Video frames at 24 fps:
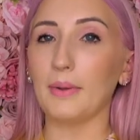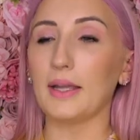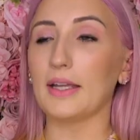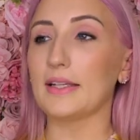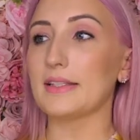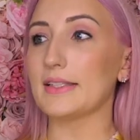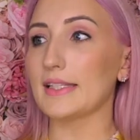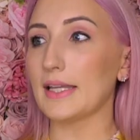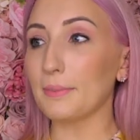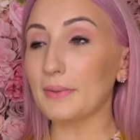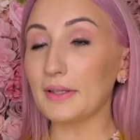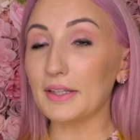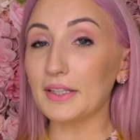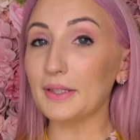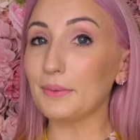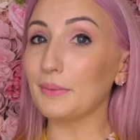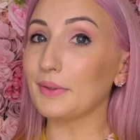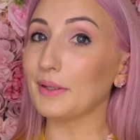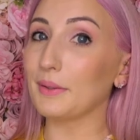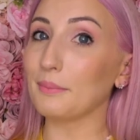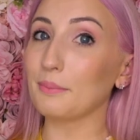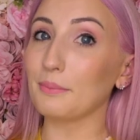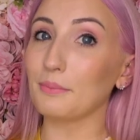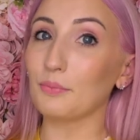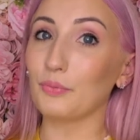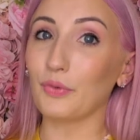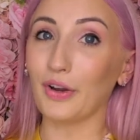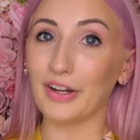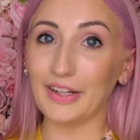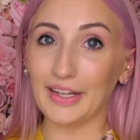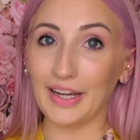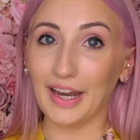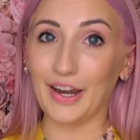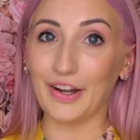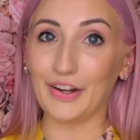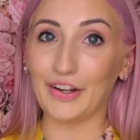And typically when I'm
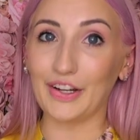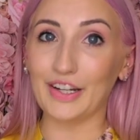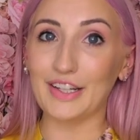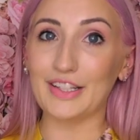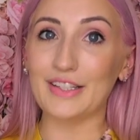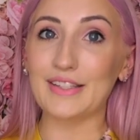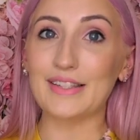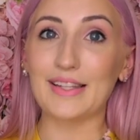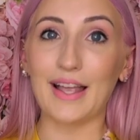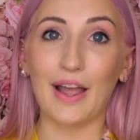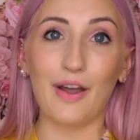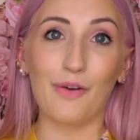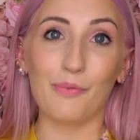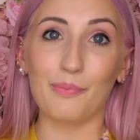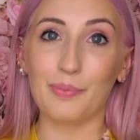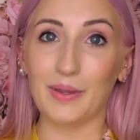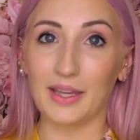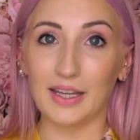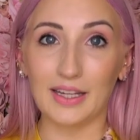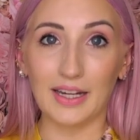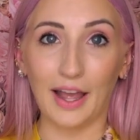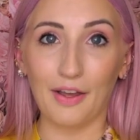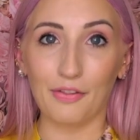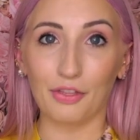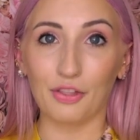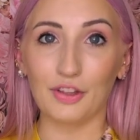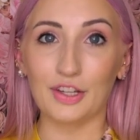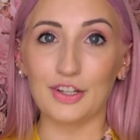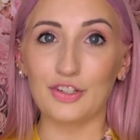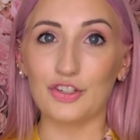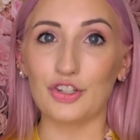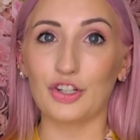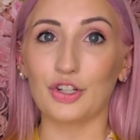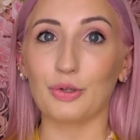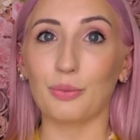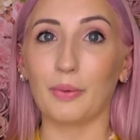running errands, I'll be in
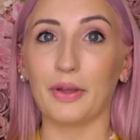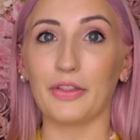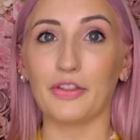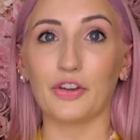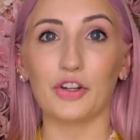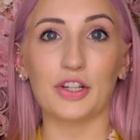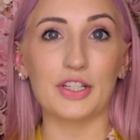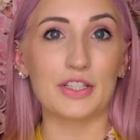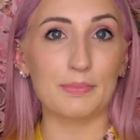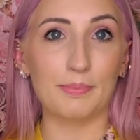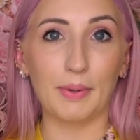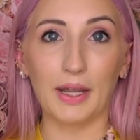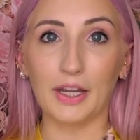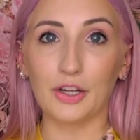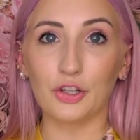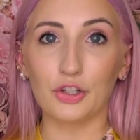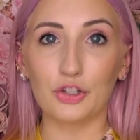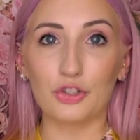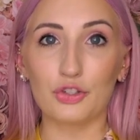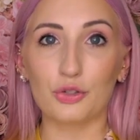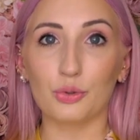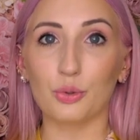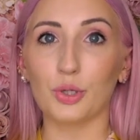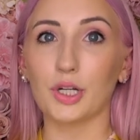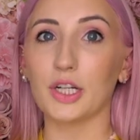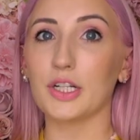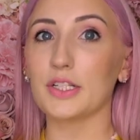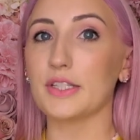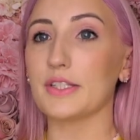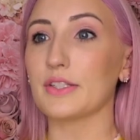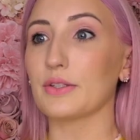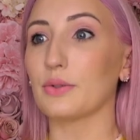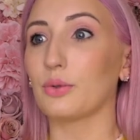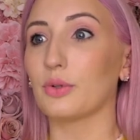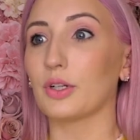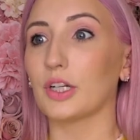athleisure, whether it's biker
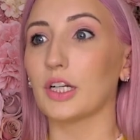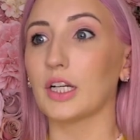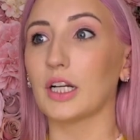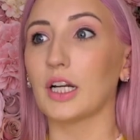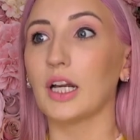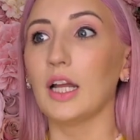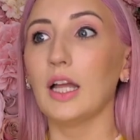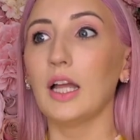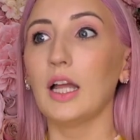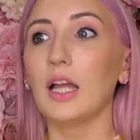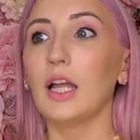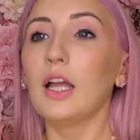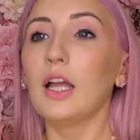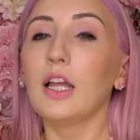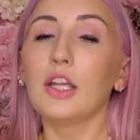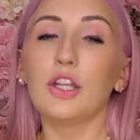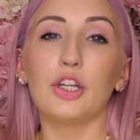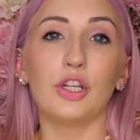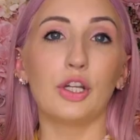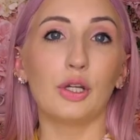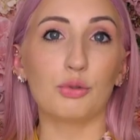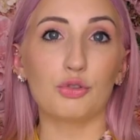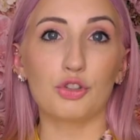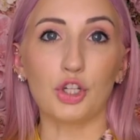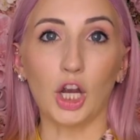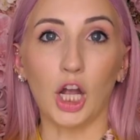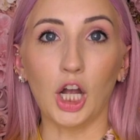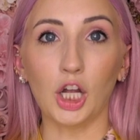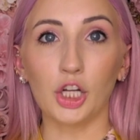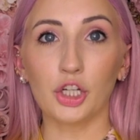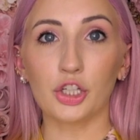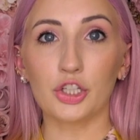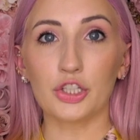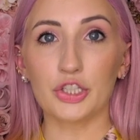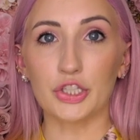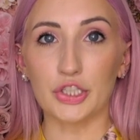shorts or you know,
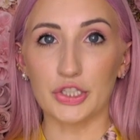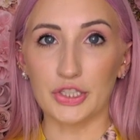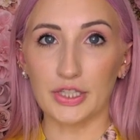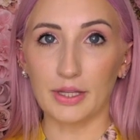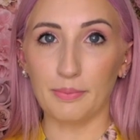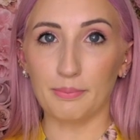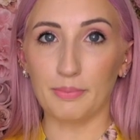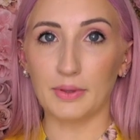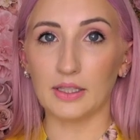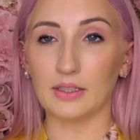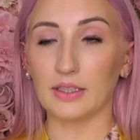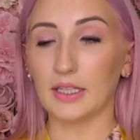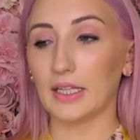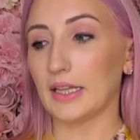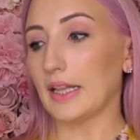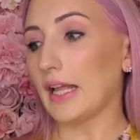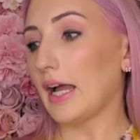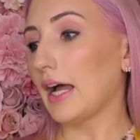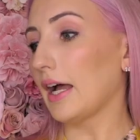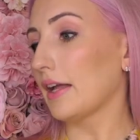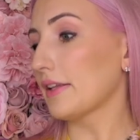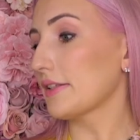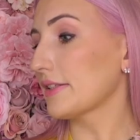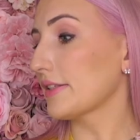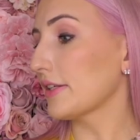joggers or something like that.